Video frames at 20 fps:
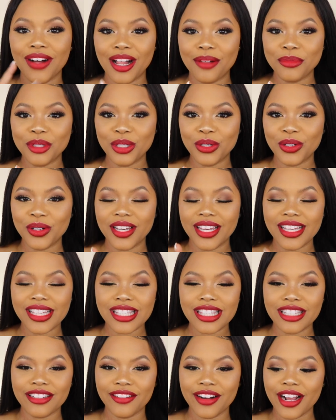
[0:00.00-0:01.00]
follow me on
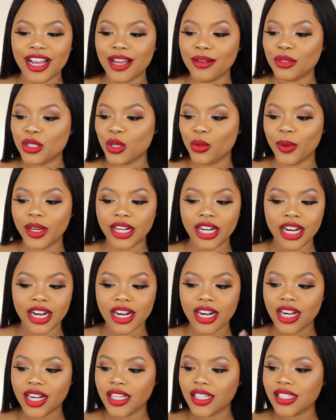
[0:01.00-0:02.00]
instagram
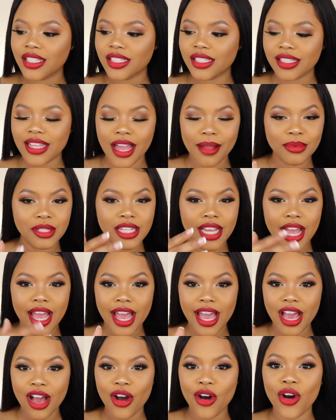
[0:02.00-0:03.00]
twitter
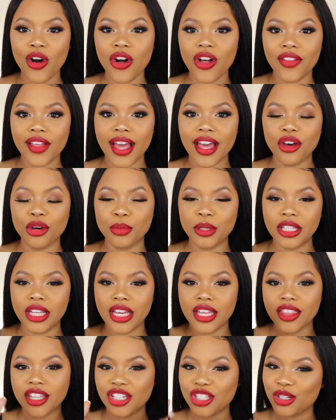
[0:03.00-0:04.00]
snapchat all that it'll be
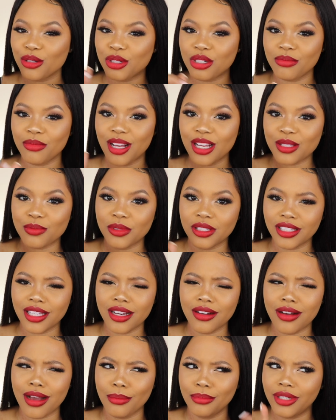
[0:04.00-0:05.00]
in the description box
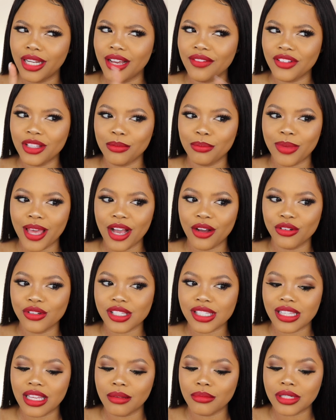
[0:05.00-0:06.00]
below i'm definitely back on
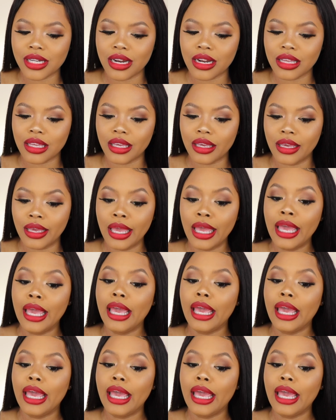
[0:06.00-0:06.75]
snapchat again